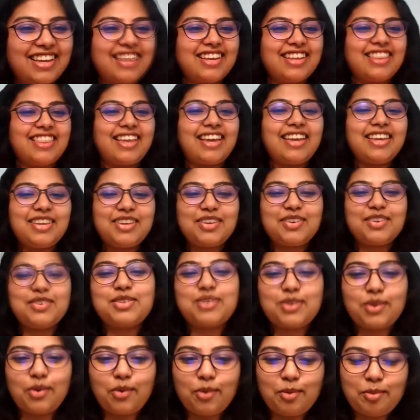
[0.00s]
Thank you
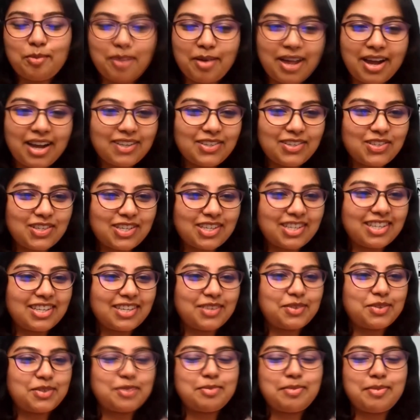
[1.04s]
so much,
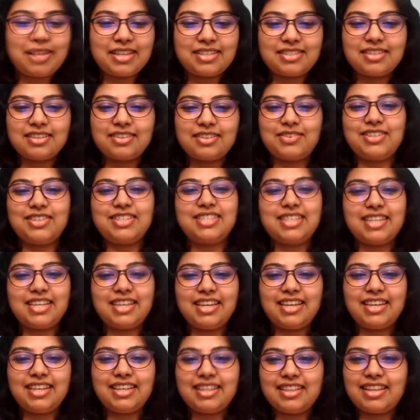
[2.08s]
Toastmaster
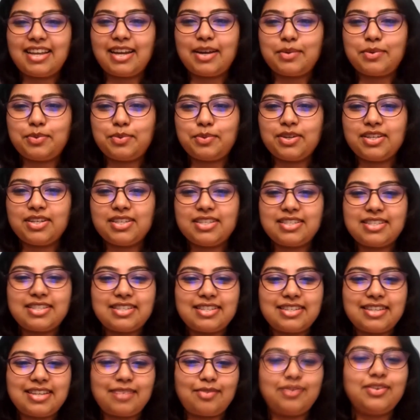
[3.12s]
Kristi. That
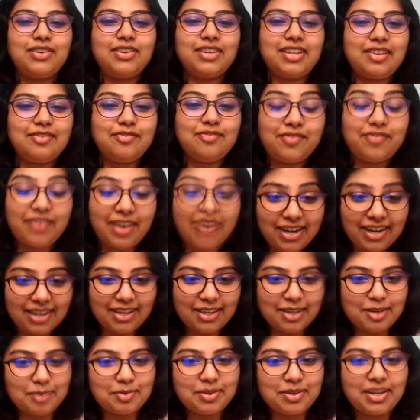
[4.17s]
was definitely very
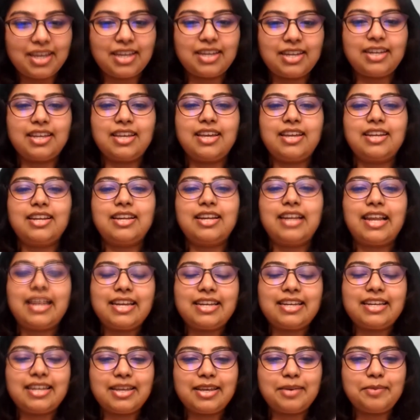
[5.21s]
illuminating and
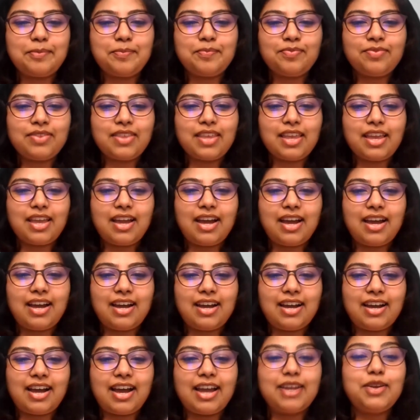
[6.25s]
enlightening.
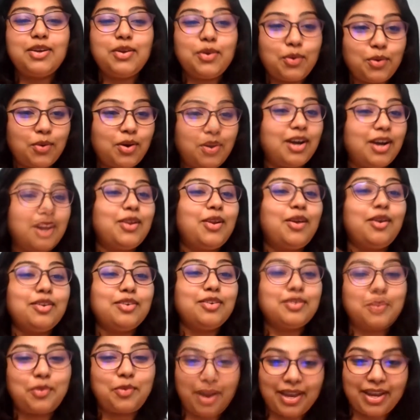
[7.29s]
I know a lot
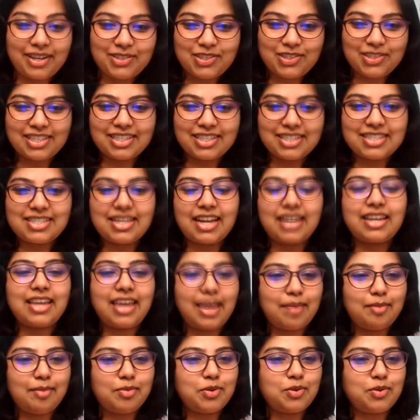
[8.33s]
of questions that
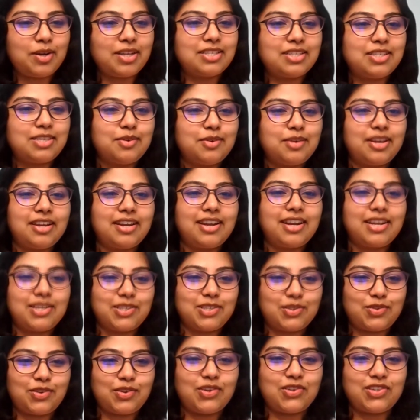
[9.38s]
came to us during
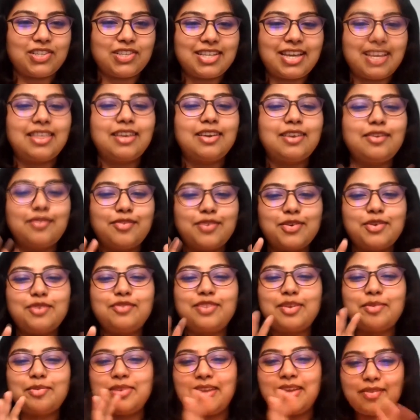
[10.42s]
registrations. I think a few of
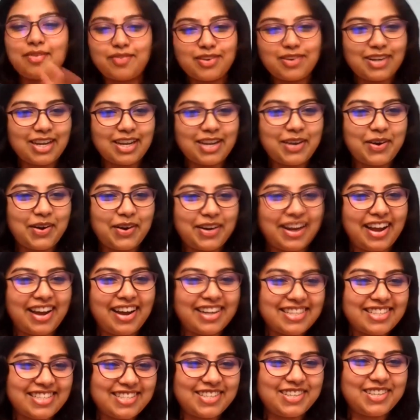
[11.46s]
them definitely got
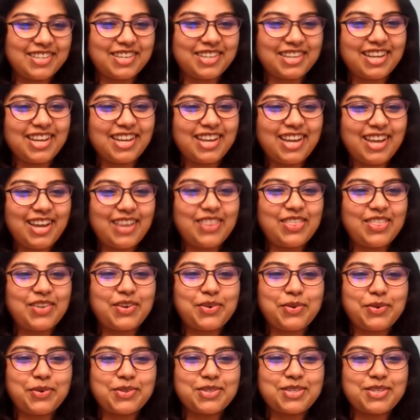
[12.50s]
answered in the
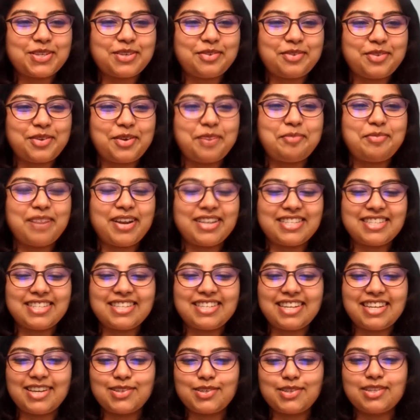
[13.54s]
course of your
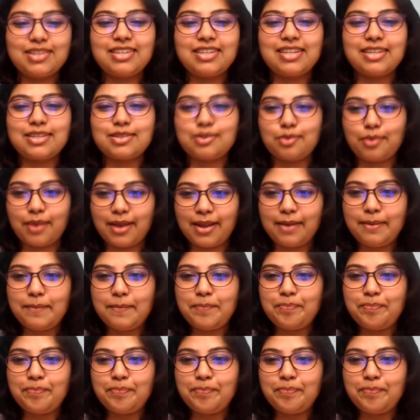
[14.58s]
presentation as well.